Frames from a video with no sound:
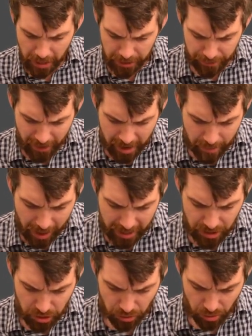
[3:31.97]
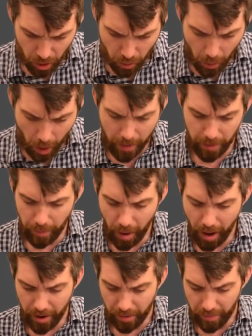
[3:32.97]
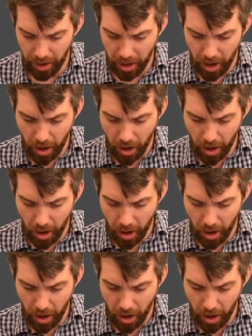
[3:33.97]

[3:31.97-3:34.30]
divided by 0 on the bottom,